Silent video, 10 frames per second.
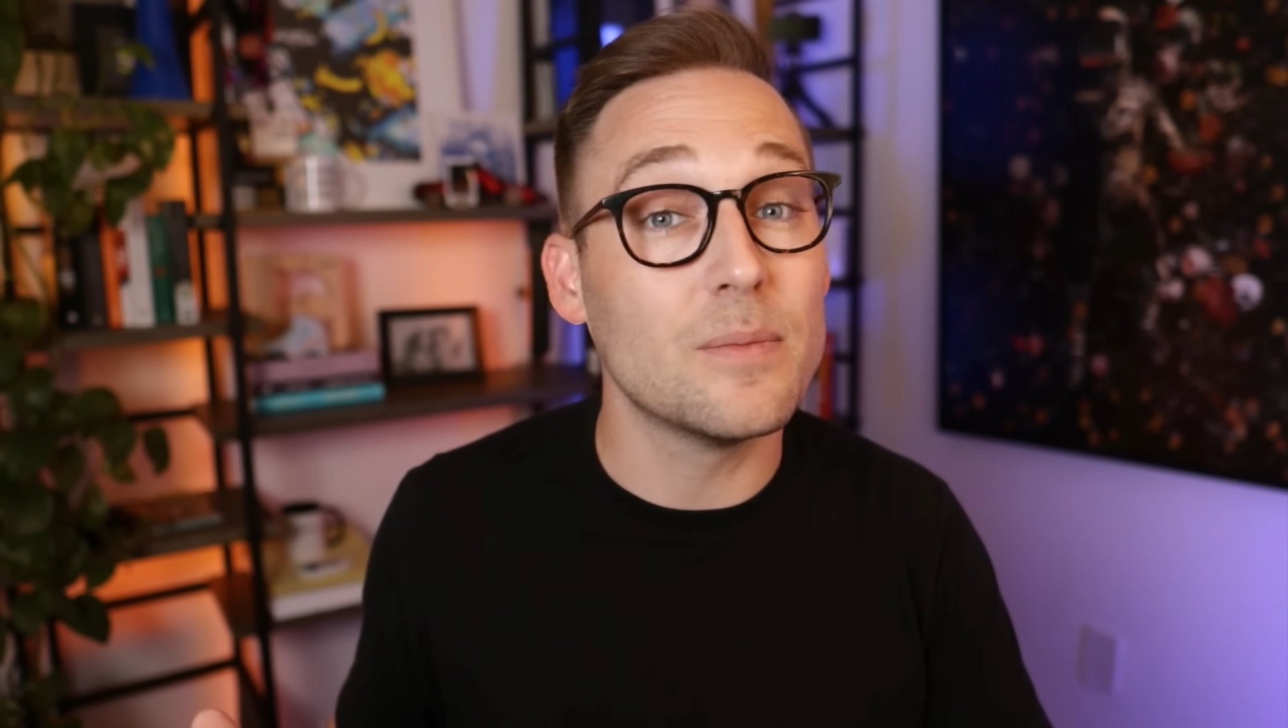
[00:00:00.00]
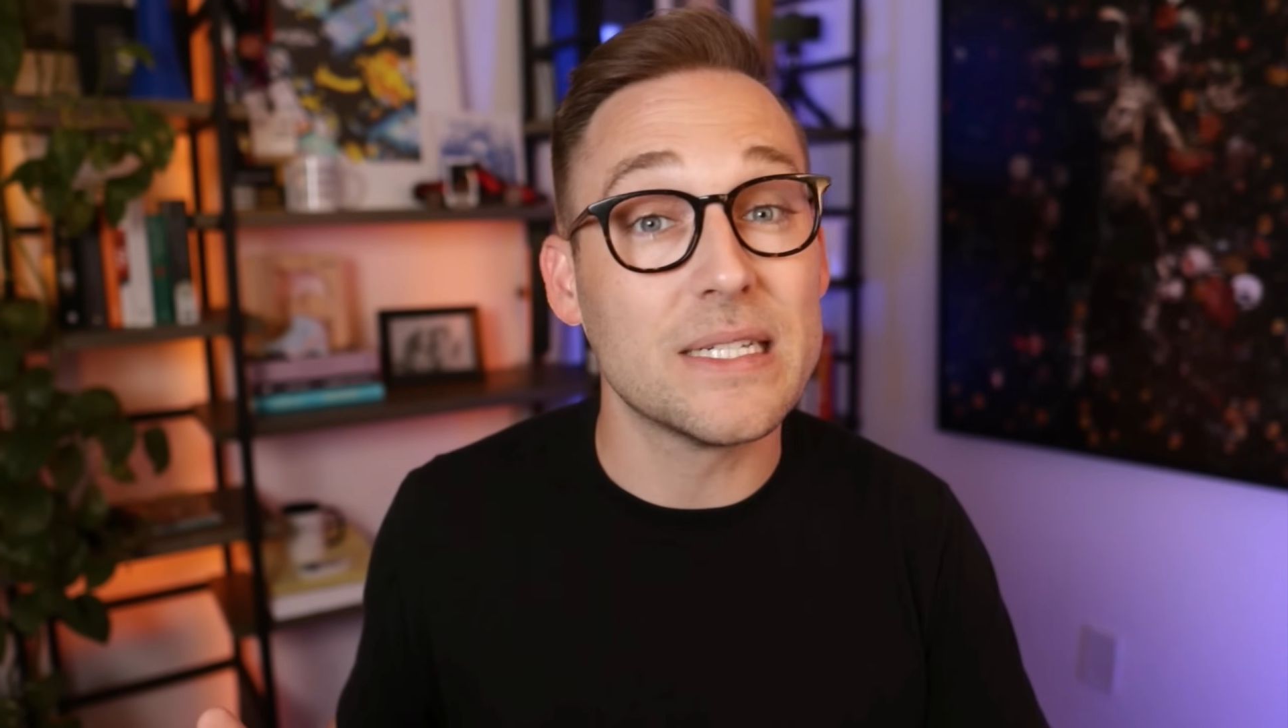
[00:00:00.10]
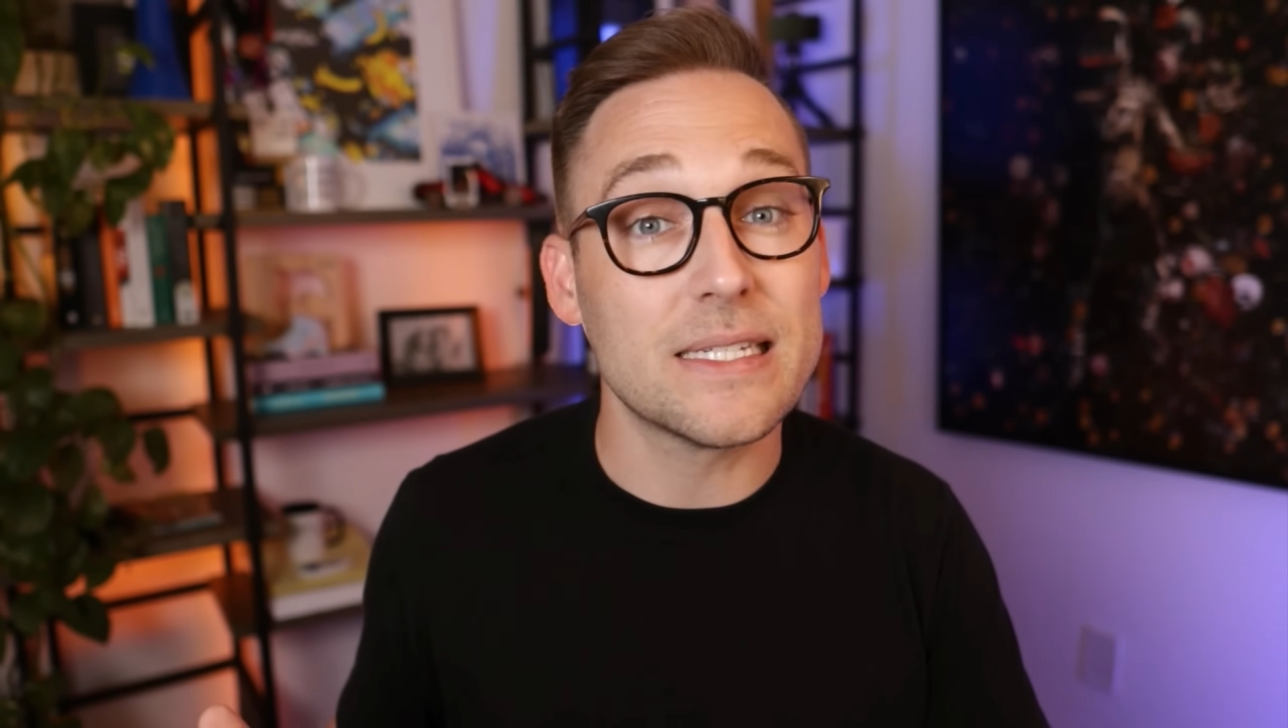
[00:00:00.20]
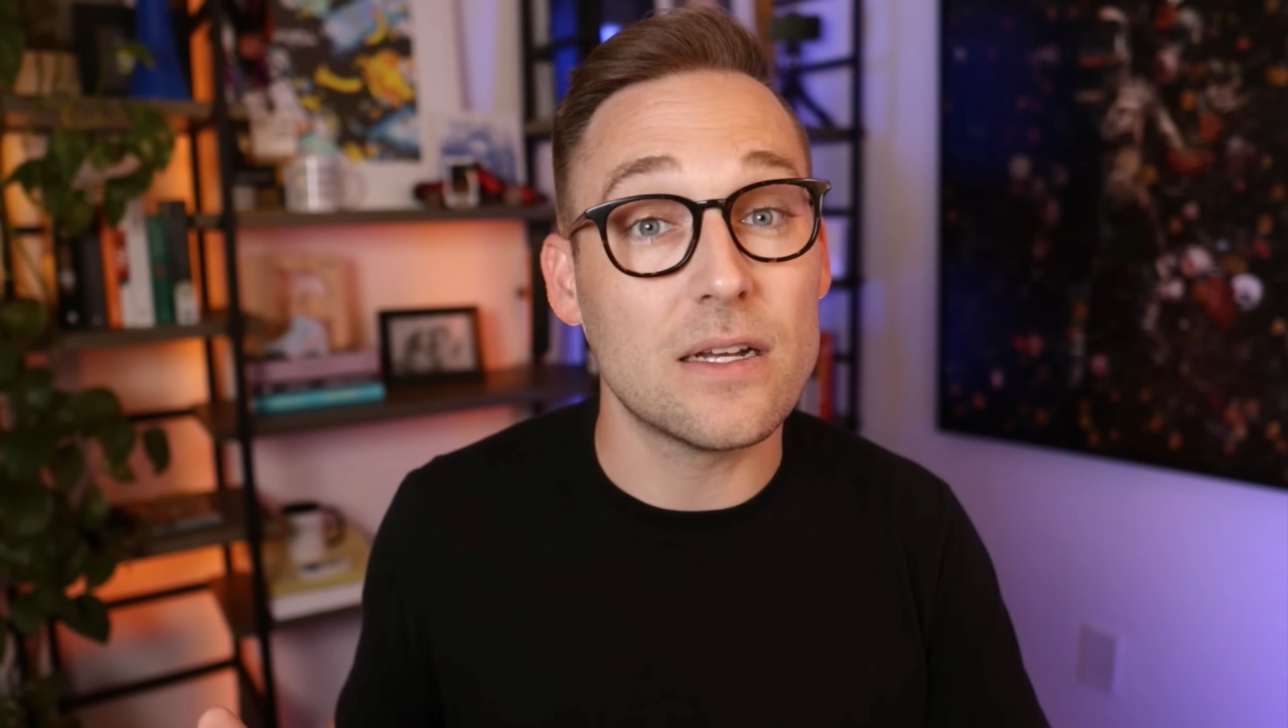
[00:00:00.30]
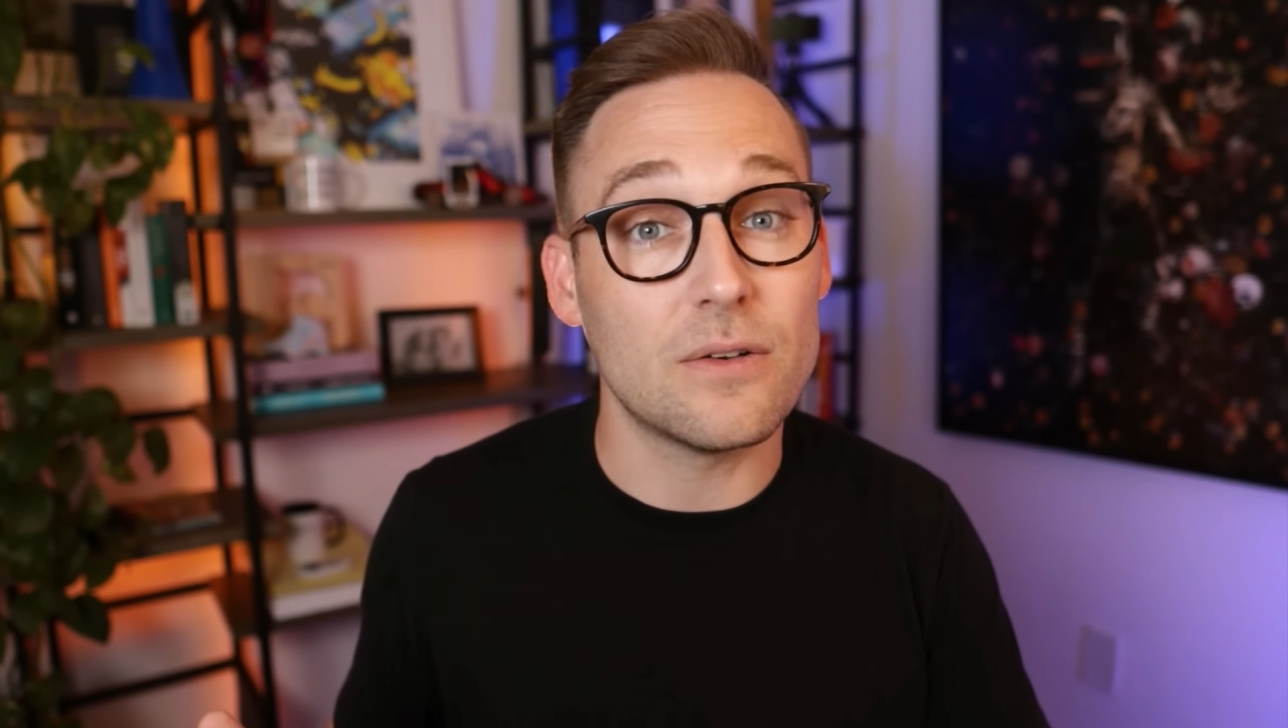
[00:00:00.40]

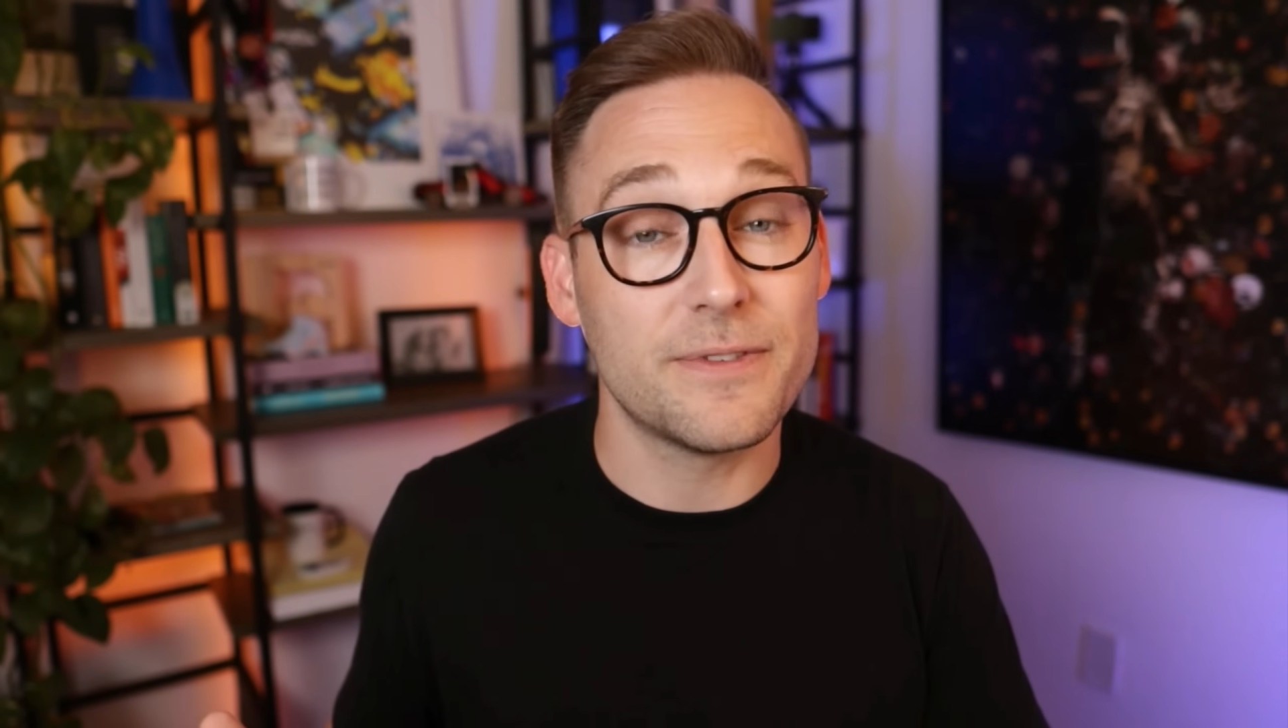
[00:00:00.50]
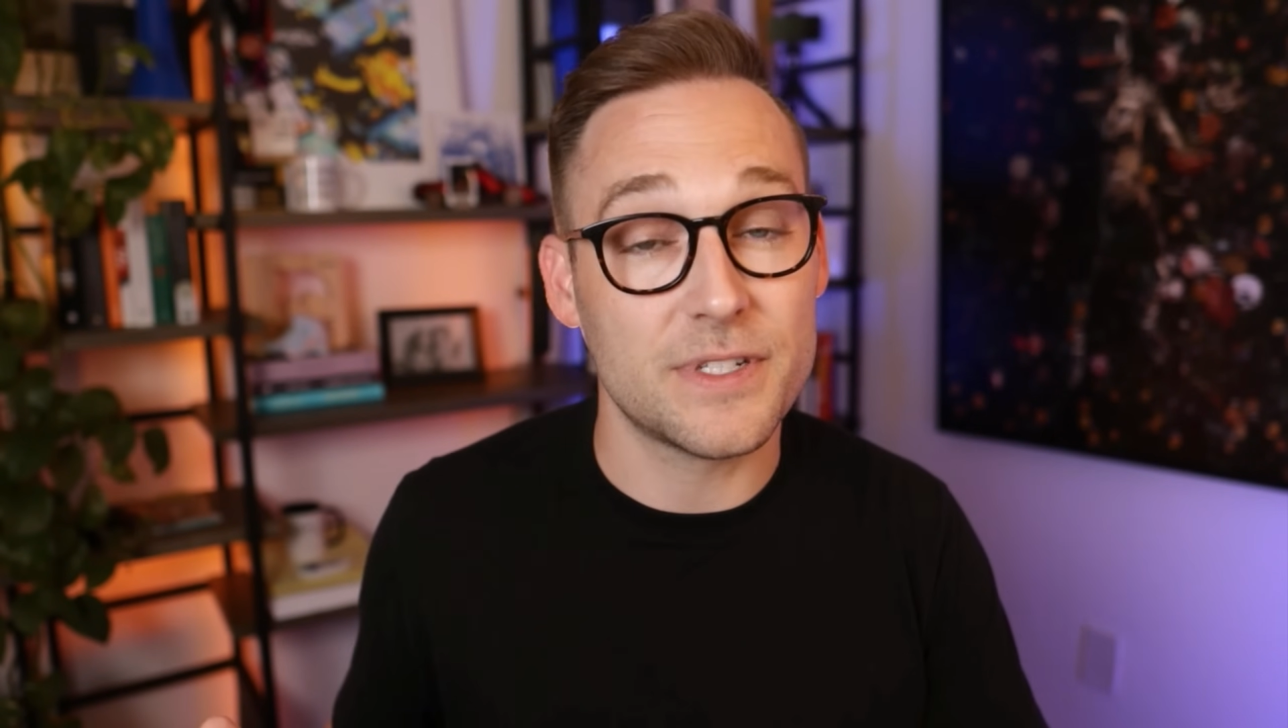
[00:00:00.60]
itself